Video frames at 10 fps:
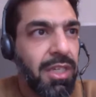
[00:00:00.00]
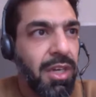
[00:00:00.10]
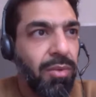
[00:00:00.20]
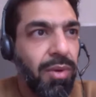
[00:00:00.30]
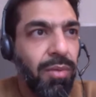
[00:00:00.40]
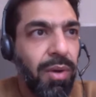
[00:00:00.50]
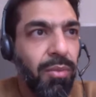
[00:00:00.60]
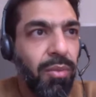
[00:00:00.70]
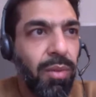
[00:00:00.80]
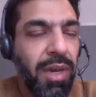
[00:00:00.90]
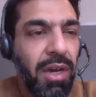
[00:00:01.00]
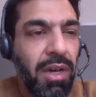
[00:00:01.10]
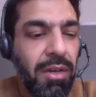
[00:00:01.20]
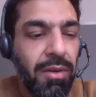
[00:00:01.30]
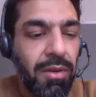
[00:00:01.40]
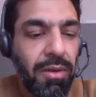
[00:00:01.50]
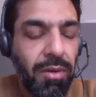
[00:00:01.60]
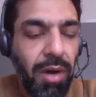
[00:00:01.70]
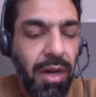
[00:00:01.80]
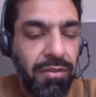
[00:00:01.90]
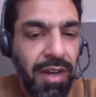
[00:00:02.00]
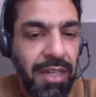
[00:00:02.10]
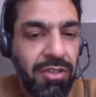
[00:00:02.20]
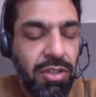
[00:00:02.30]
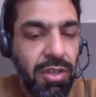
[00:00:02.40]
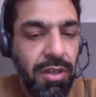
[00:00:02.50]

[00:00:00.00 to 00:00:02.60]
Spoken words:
when we are advised